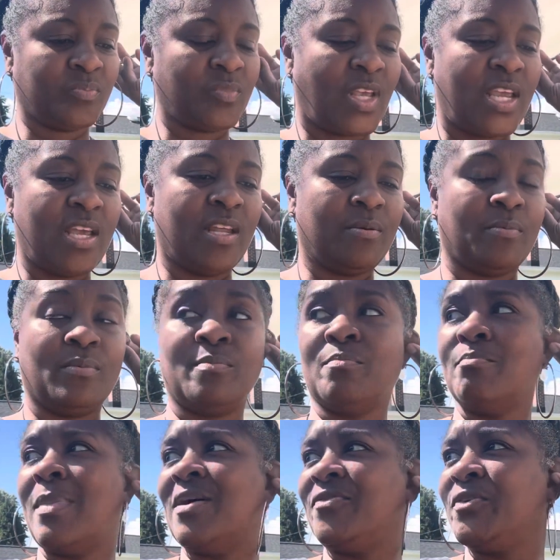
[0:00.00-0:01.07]
eating
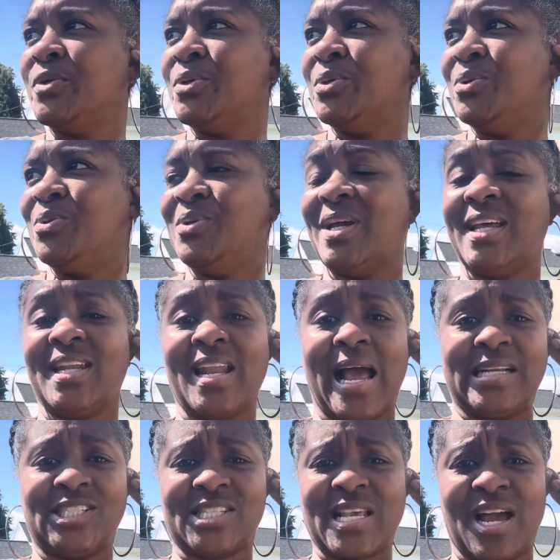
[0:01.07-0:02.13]
my food, and I
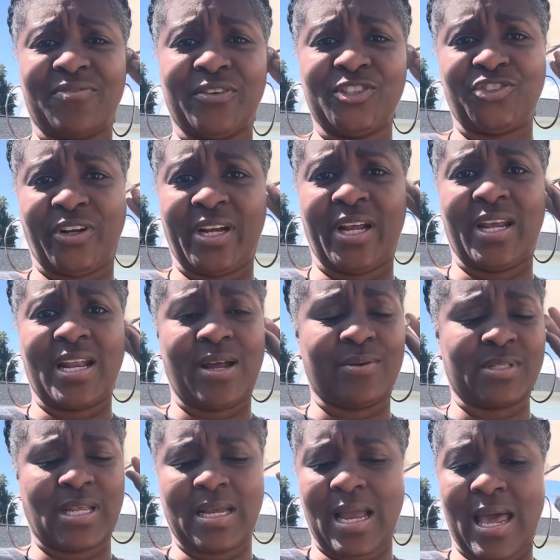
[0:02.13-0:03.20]
just got frustrated and I was
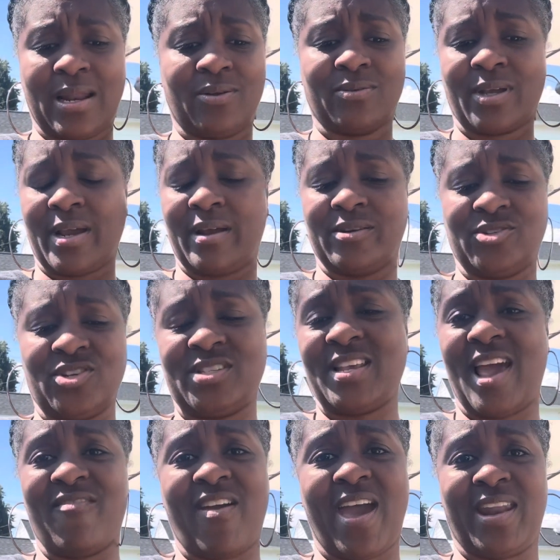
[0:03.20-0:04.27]
like, I don't care, just
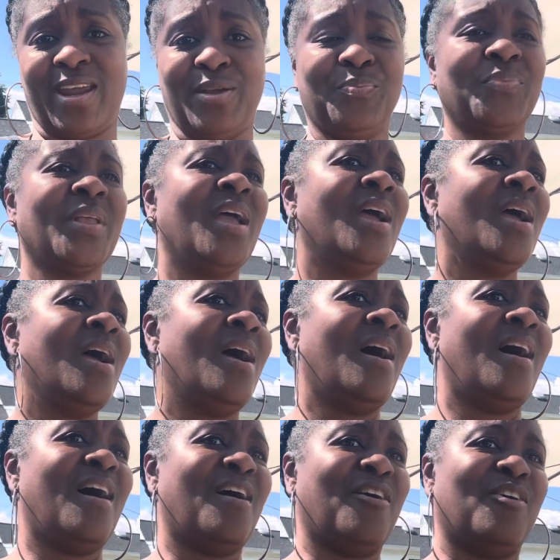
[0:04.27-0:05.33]
have at it.
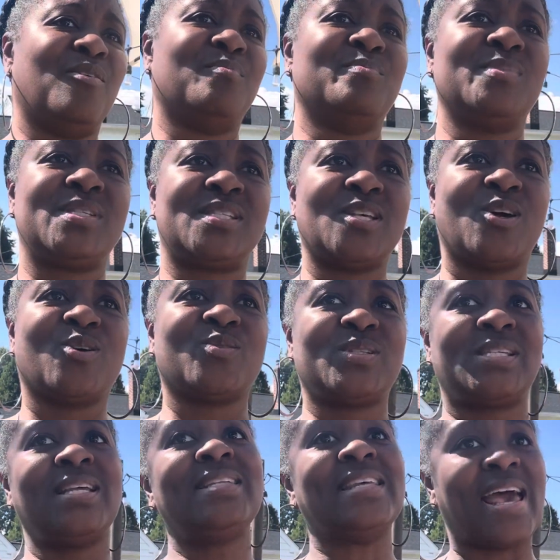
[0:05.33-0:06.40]
So
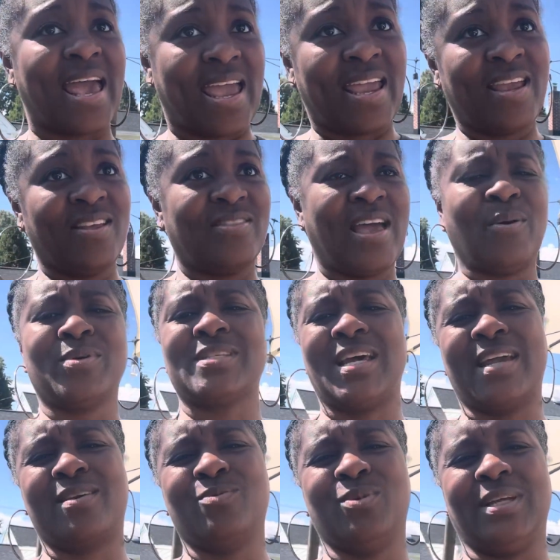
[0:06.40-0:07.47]
today, that was
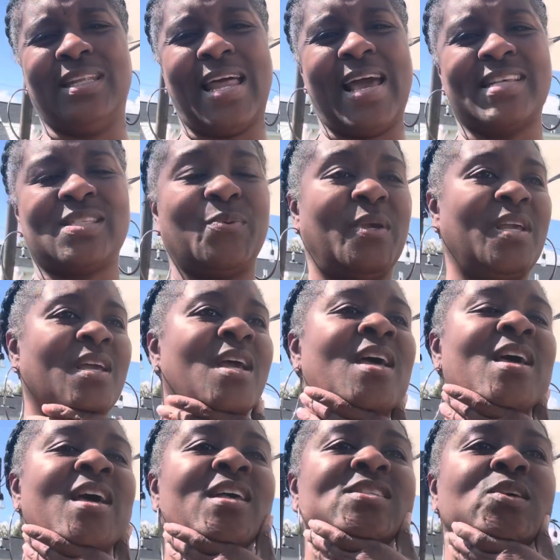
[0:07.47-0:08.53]
like last week.
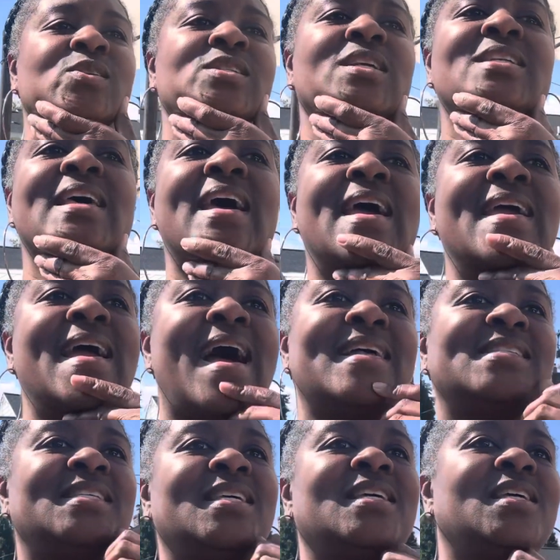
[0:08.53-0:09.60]
So today I
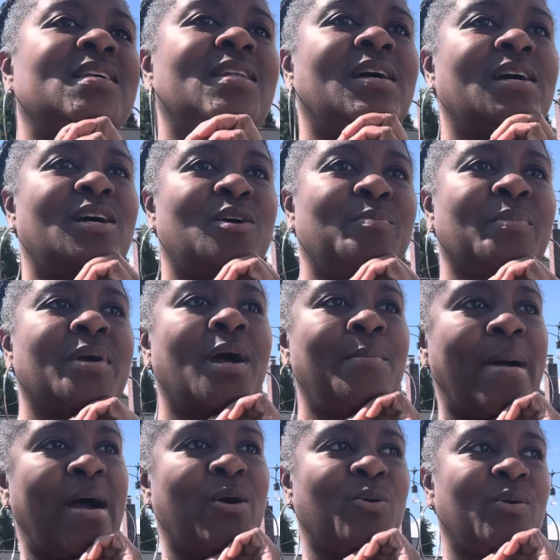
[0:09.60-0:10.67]
did come
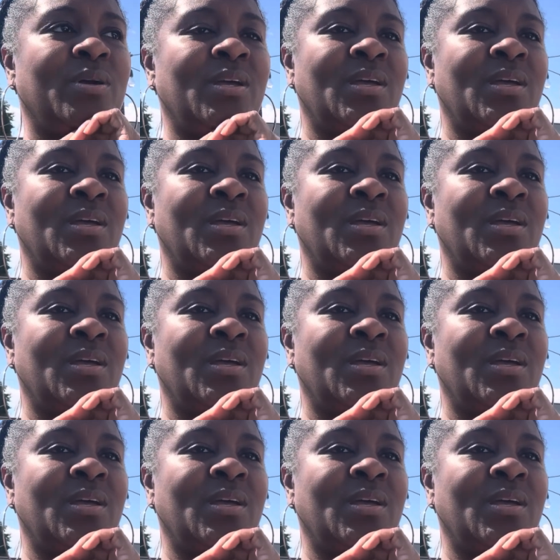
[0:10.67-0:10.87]
out